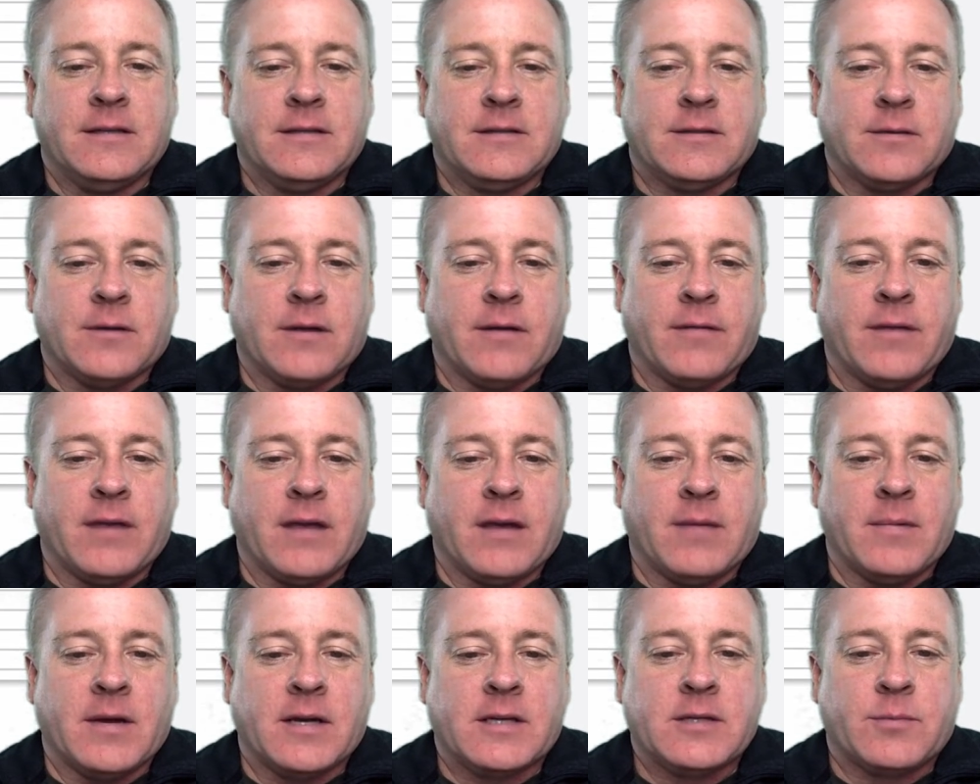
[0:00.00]
So you have the
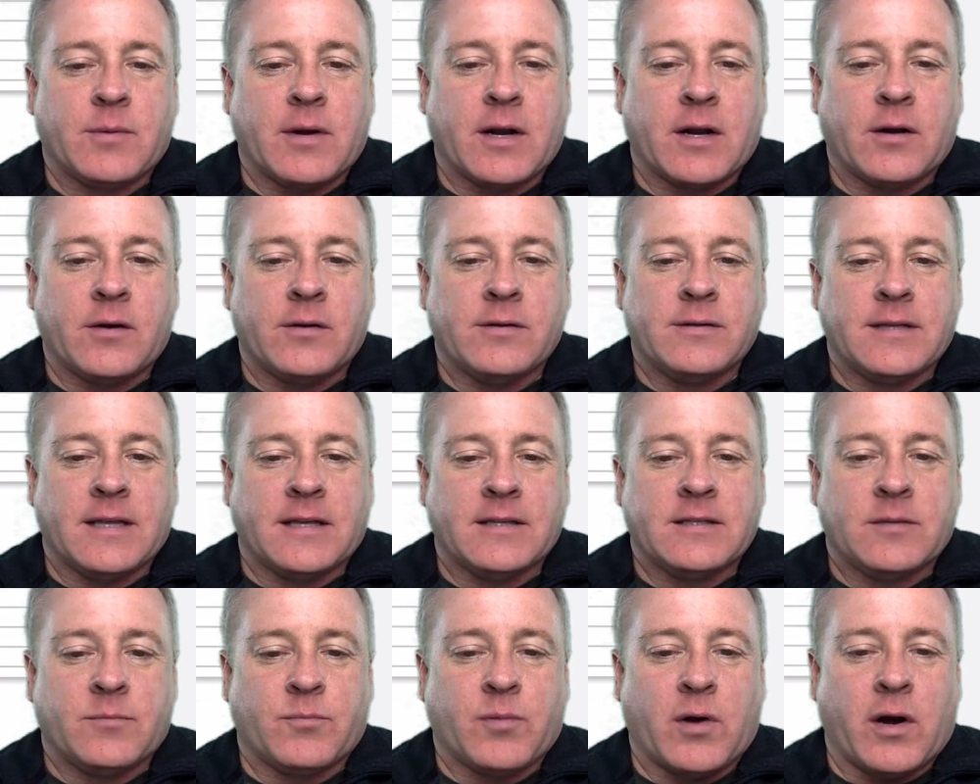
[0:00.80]
MX records,
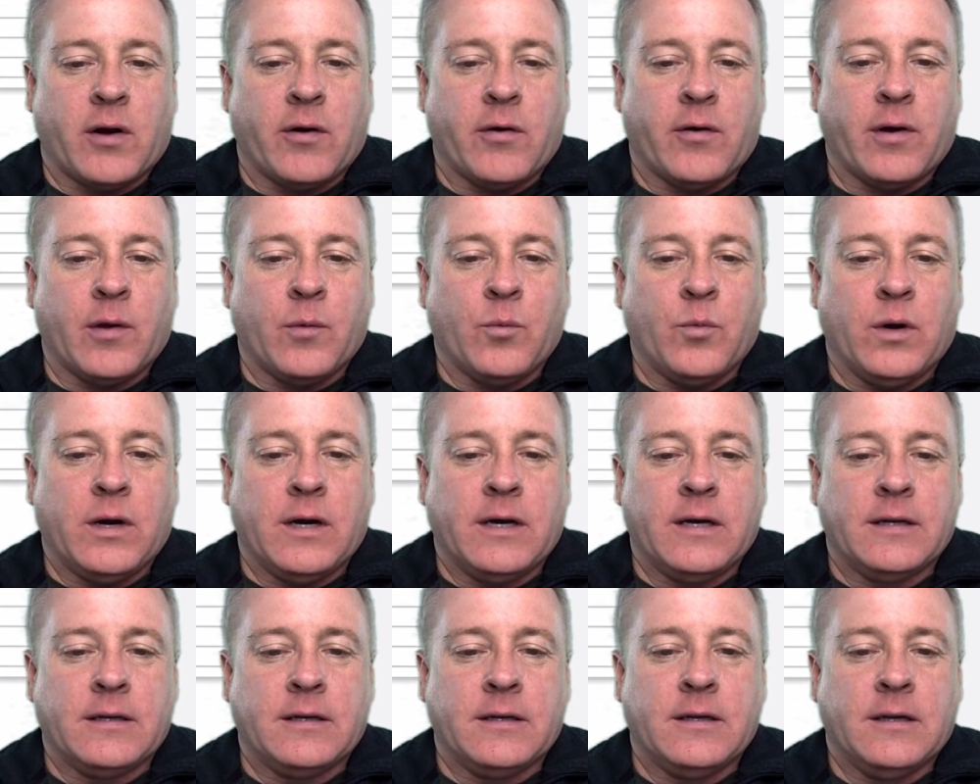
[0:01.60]
that's the priority
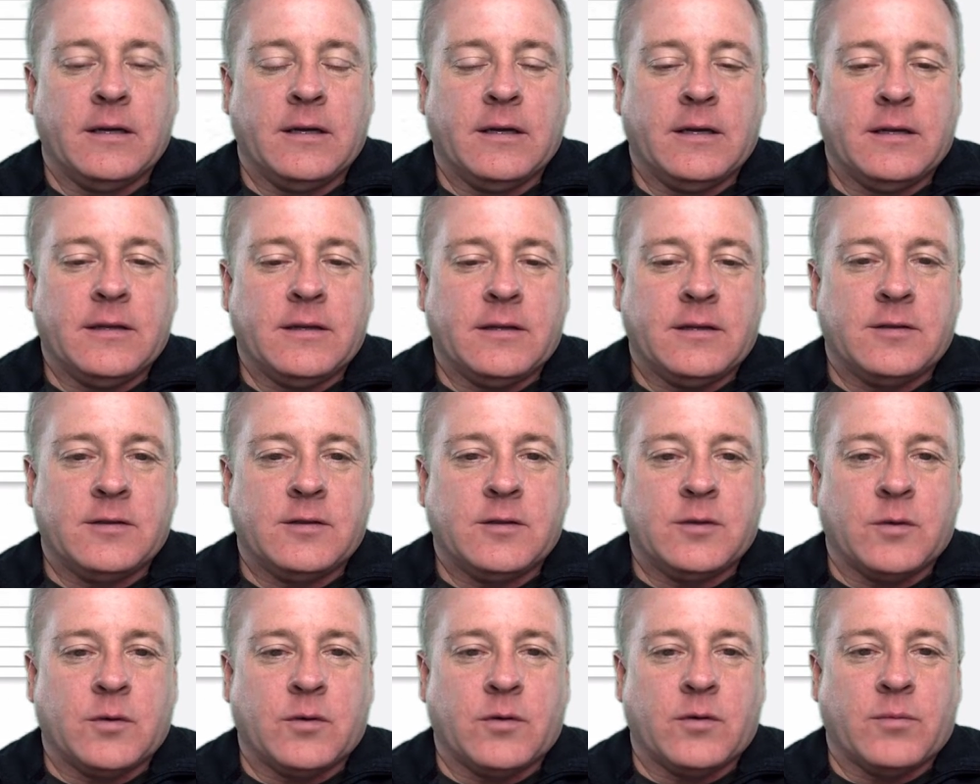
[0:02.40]
one, these
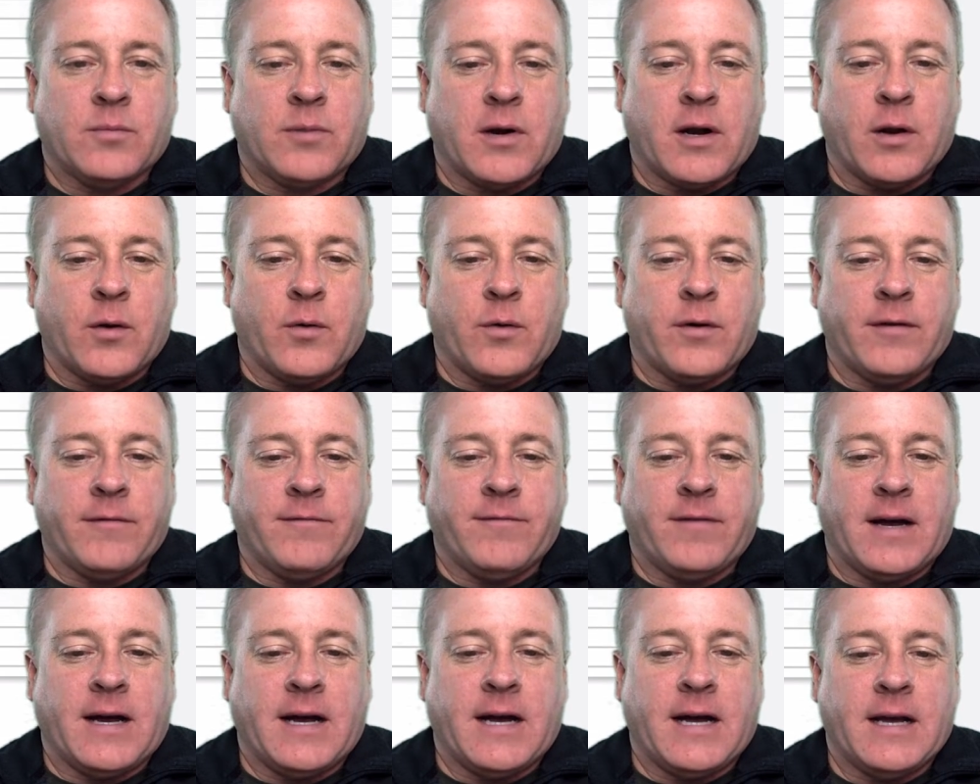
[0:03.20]
two are the priority
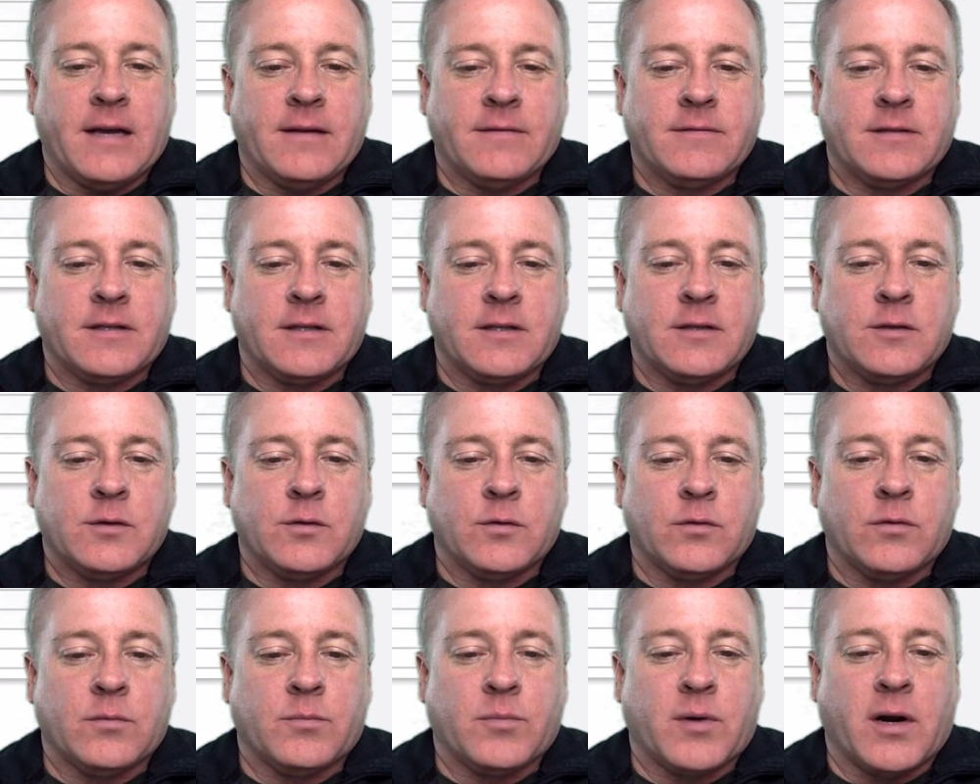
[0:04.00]
fives, these
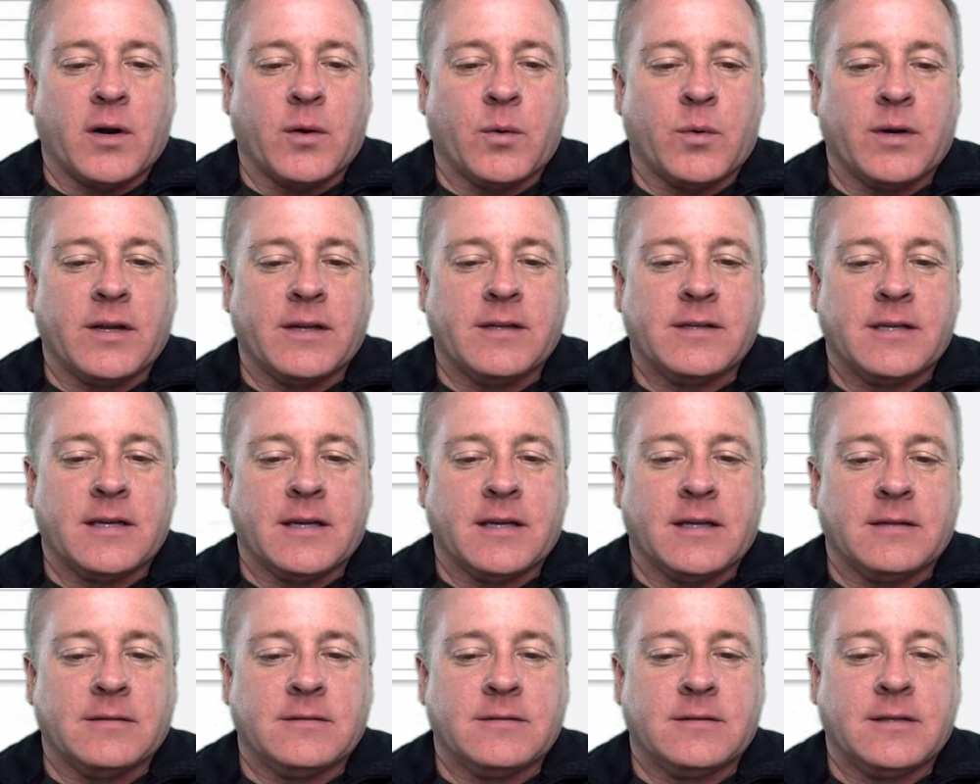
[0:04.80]
two are the priority
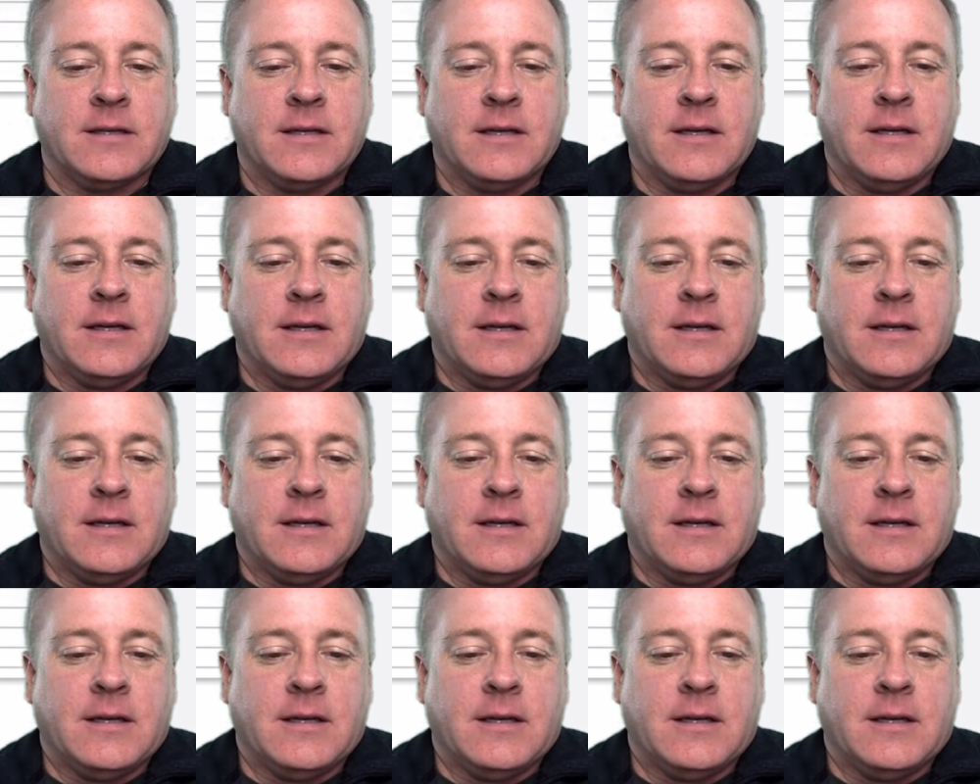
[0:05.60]
tens.